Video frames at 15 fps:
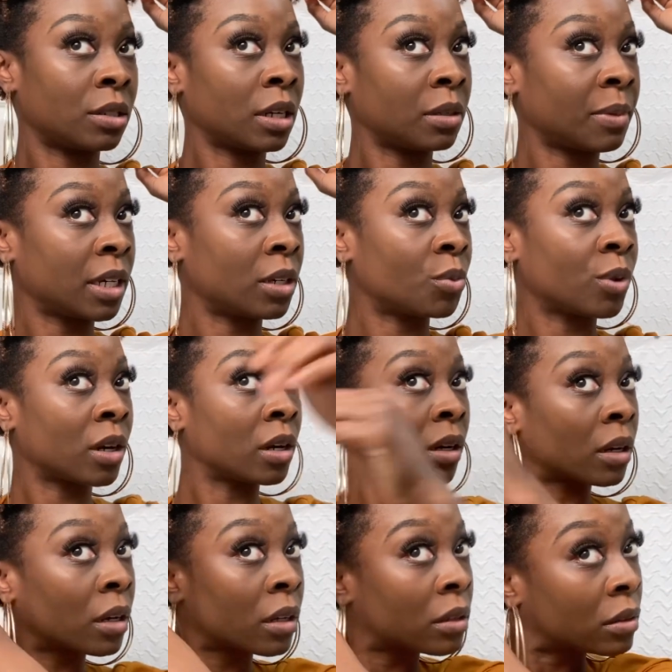Day one
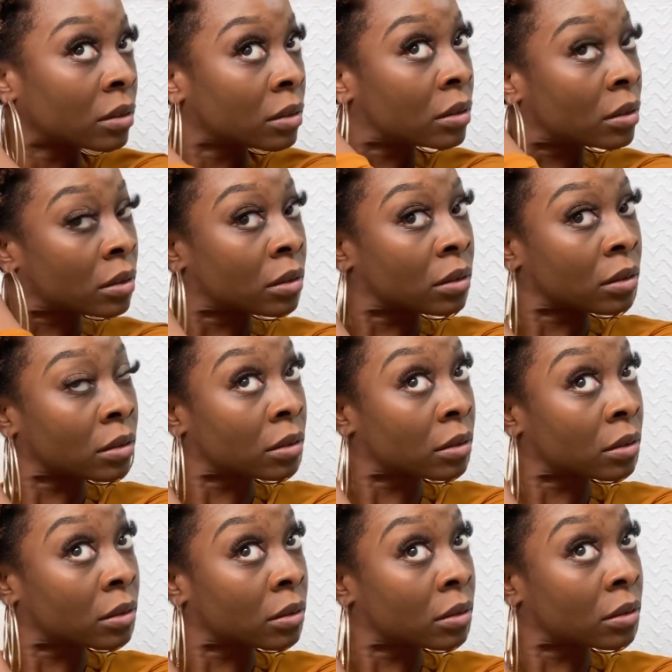be cute, but I feel
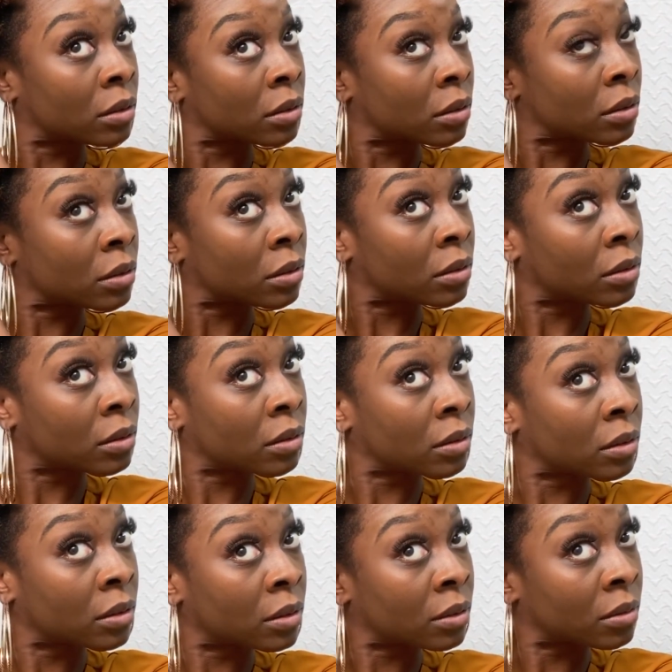like day three,